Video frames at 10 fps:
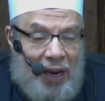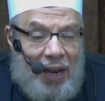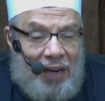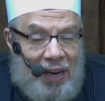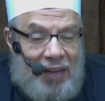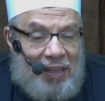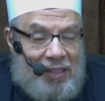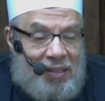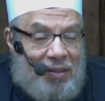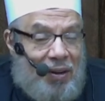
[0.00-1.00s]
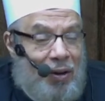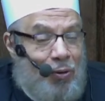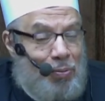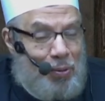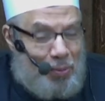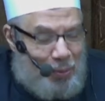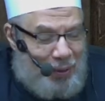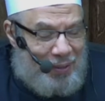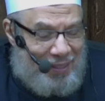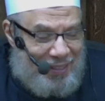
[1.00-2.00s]
And he used al buraq
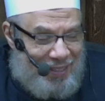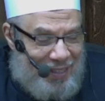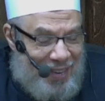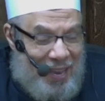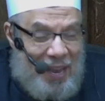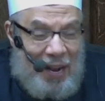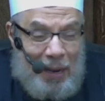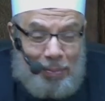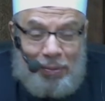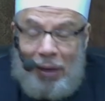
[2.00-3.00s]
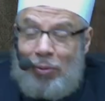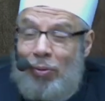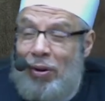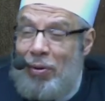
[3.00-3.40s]
as a mean to transport.